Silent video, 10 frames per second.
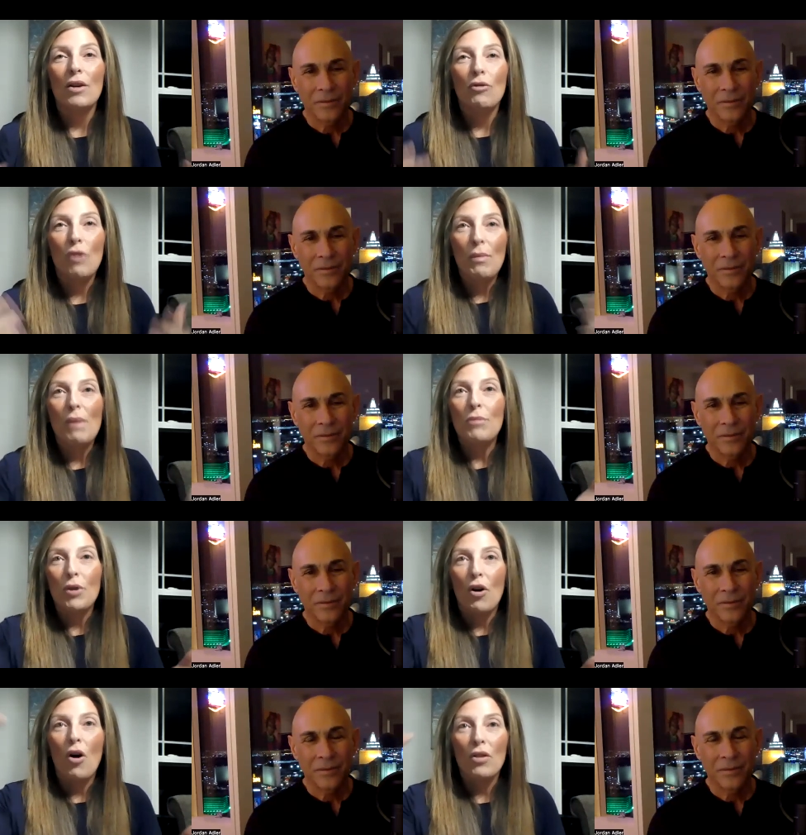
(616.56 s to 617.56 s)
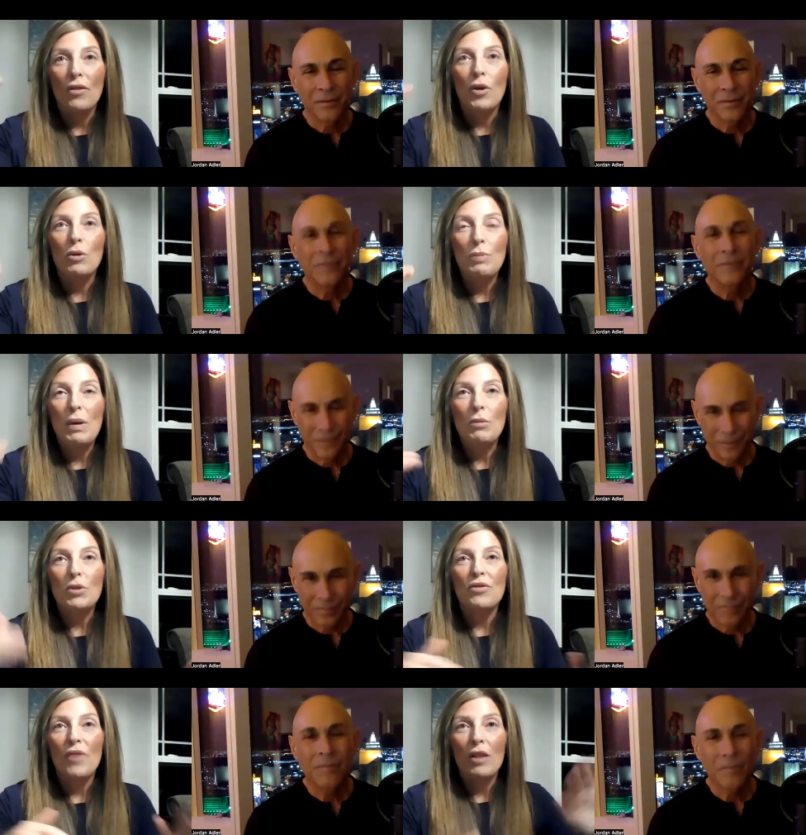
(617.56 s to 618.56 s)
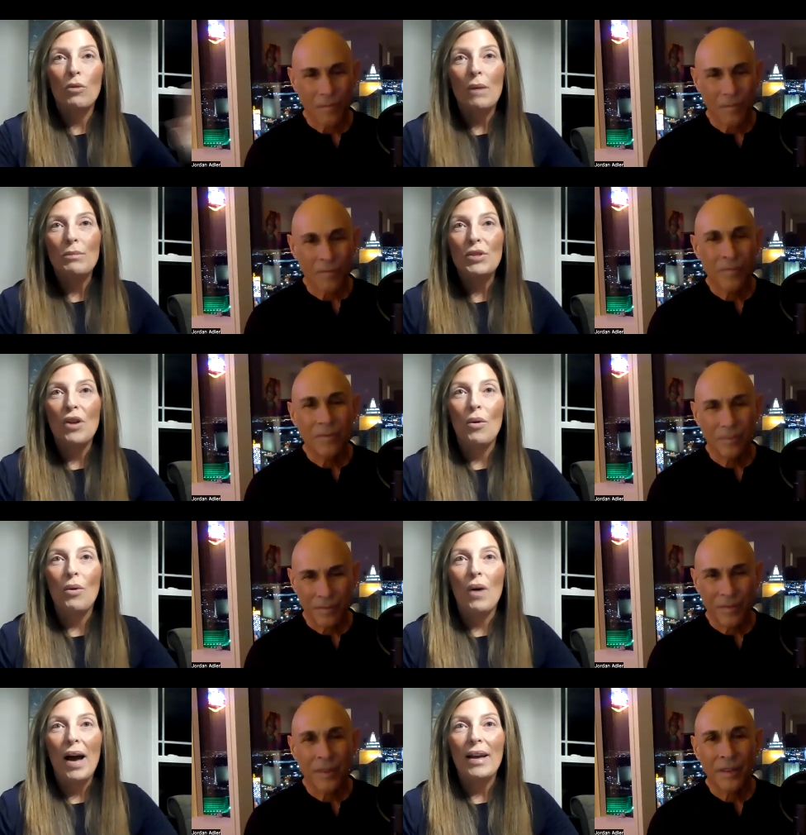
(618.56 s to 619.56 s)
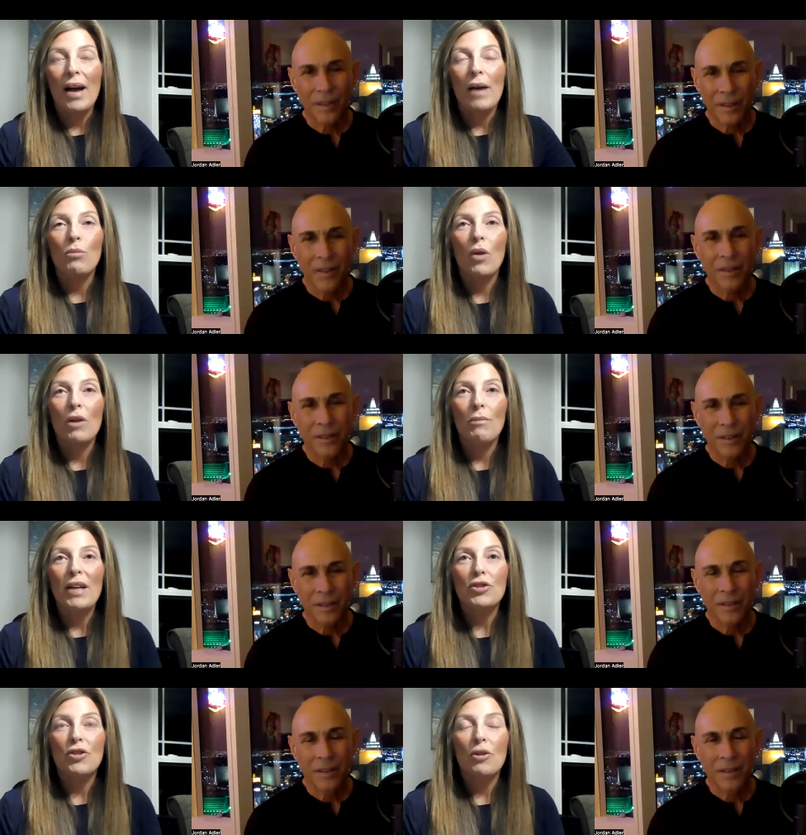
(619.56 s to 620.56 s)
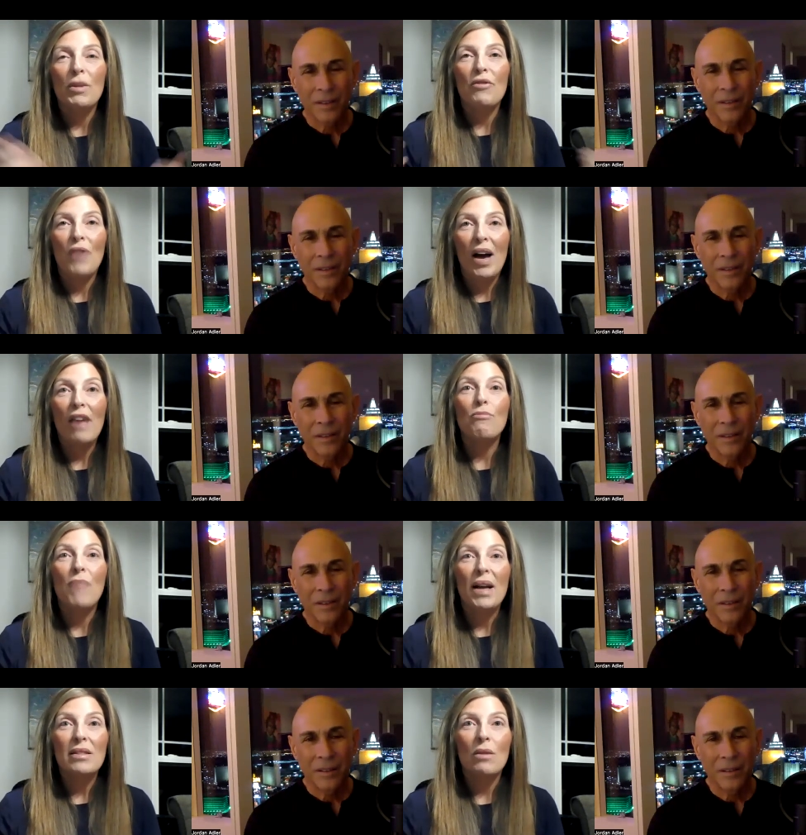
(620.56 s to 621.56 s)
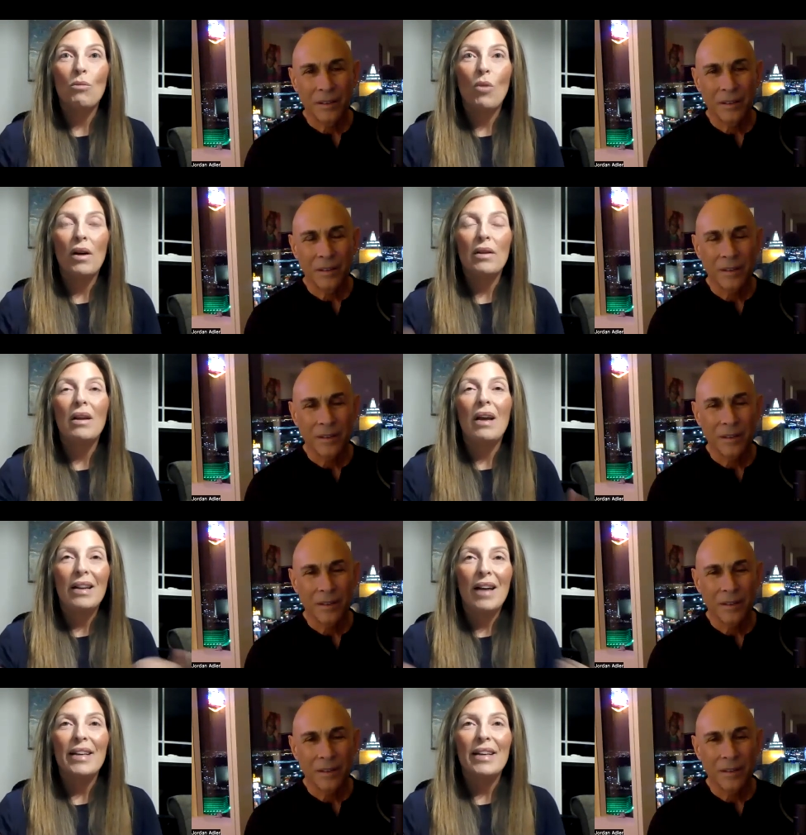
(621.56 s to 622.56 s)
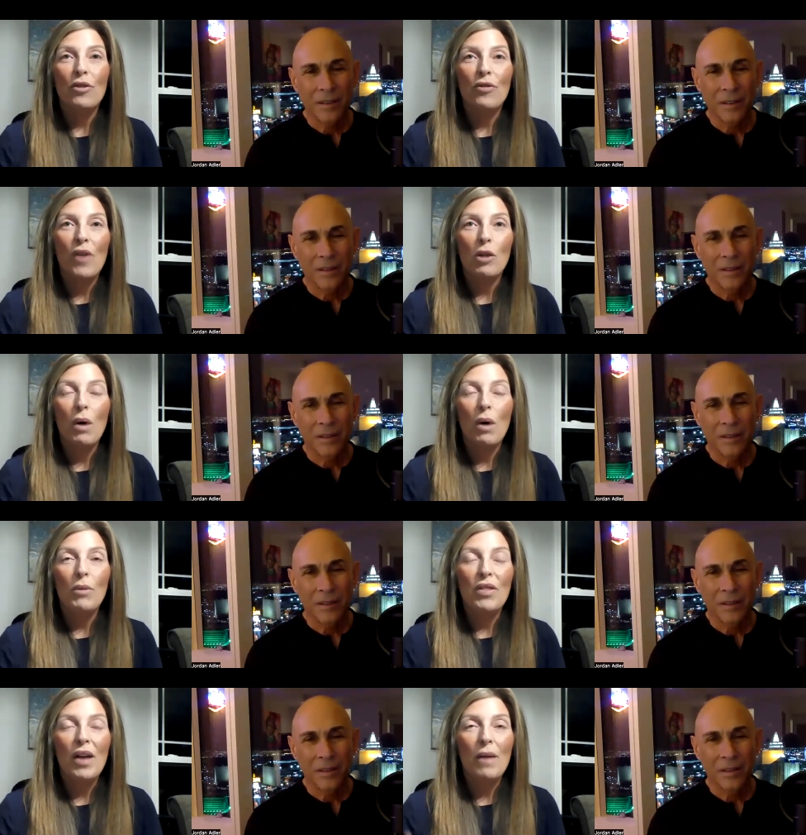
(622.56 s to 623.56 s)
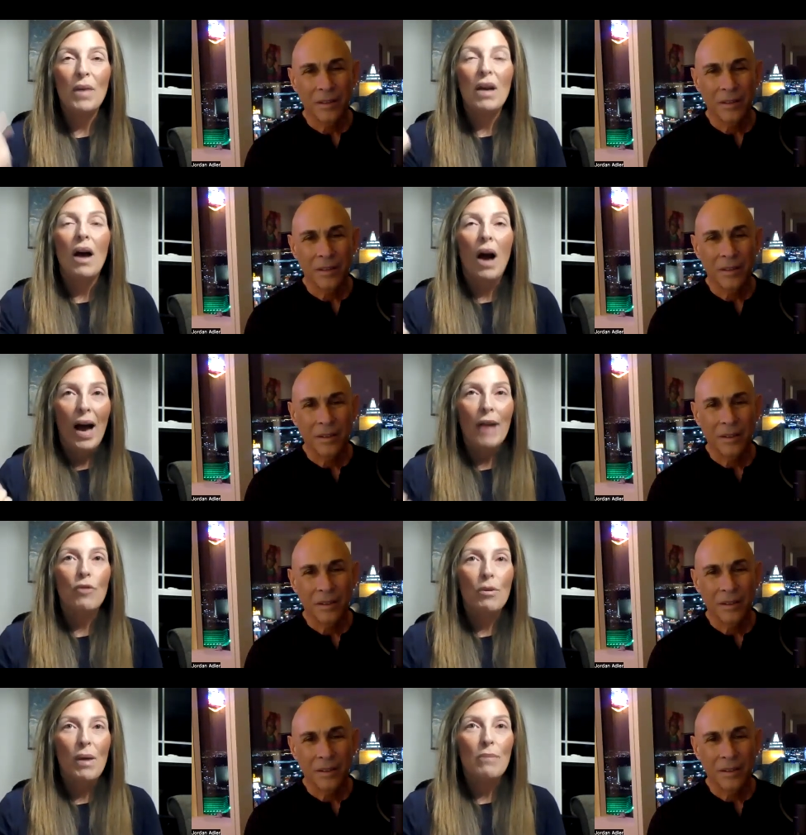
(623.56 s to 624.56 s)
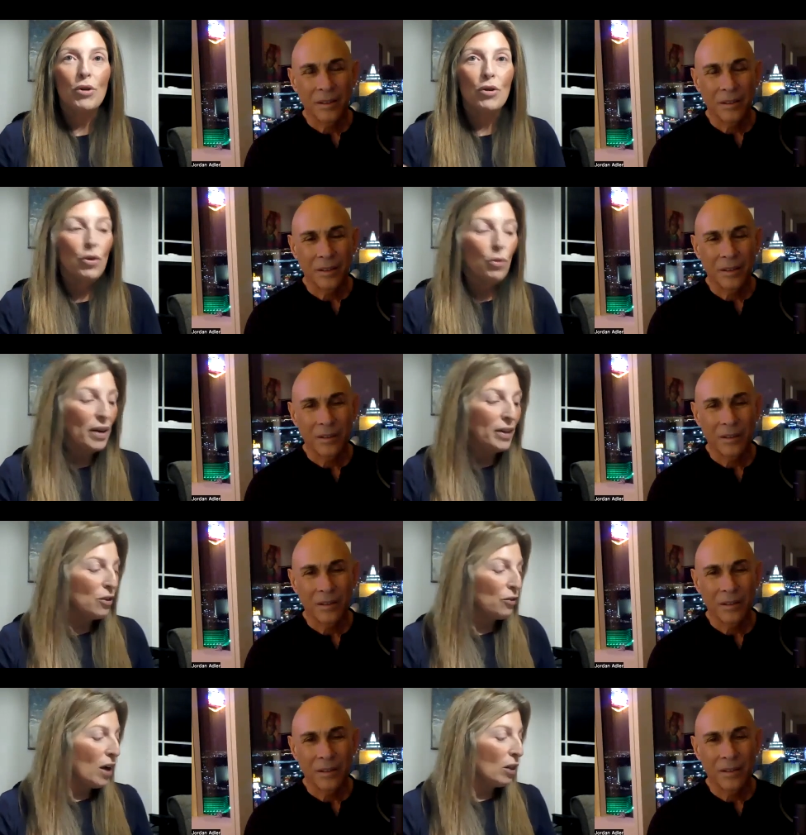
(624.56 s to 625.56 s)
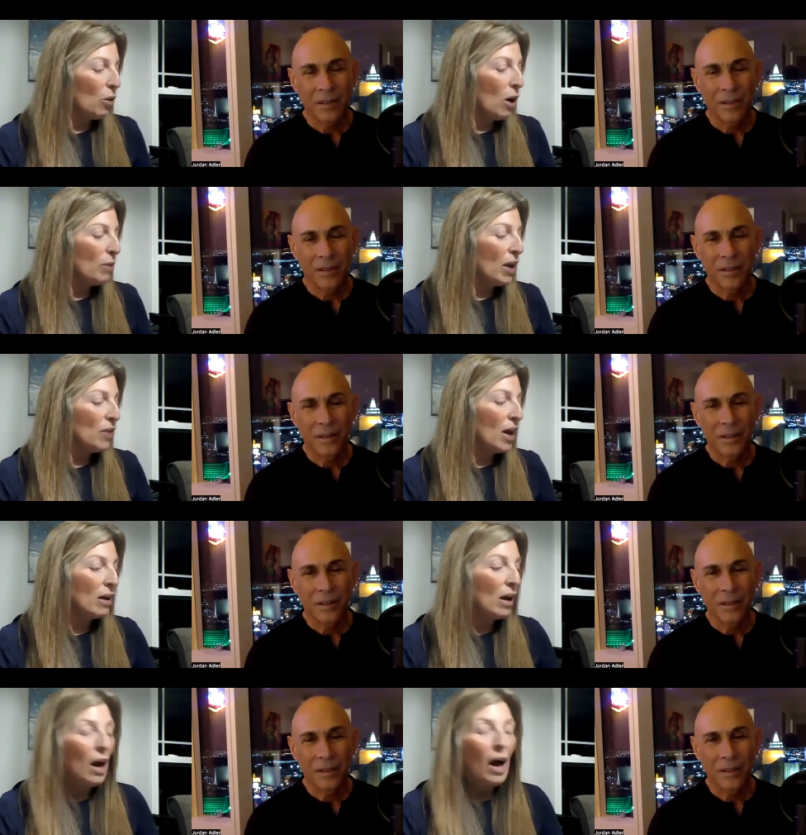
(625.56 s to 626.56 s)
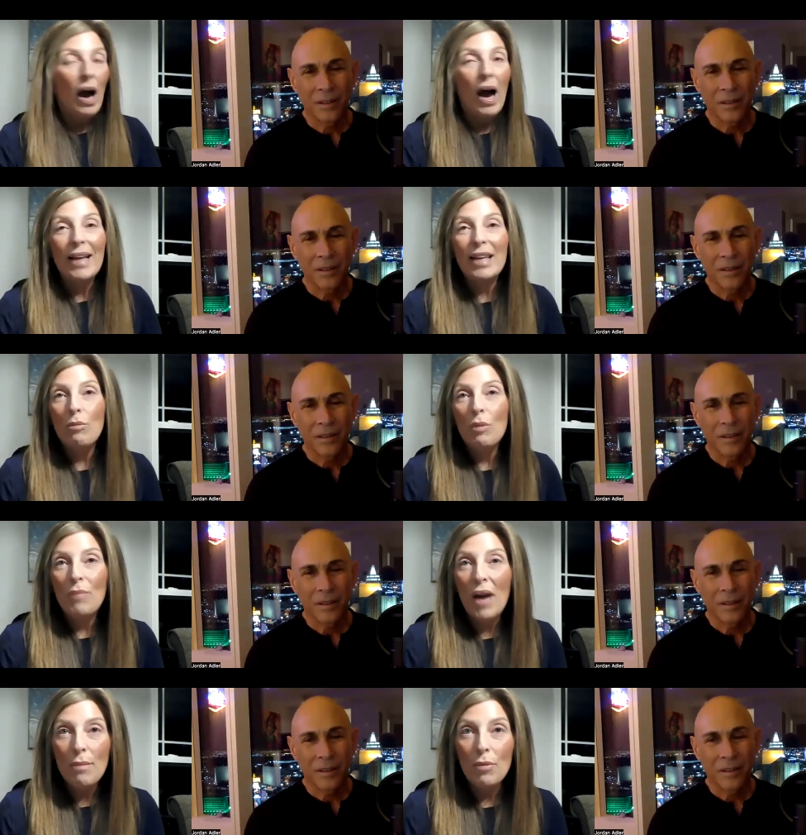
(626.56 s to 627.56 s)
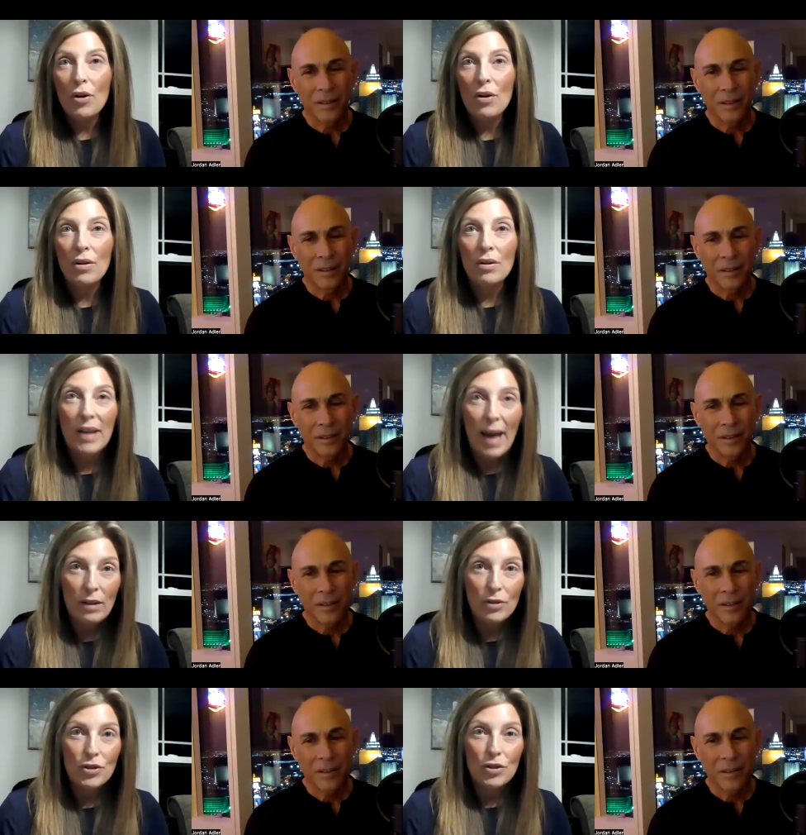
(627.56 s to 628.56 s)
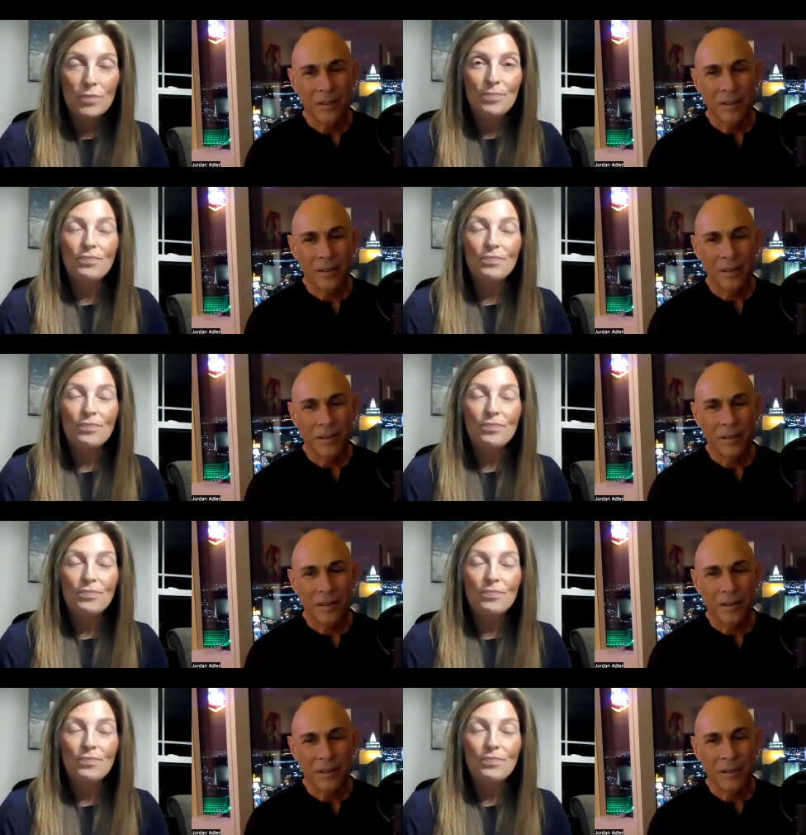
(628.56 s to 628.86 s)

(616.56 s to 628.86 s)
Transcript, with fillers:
Speaker 1: remember all of those people to follow up. So I, I want to make sure. But if I have met someone and I need to follow up with them, I remember who I need to follow up. And then I keep a paper calendar.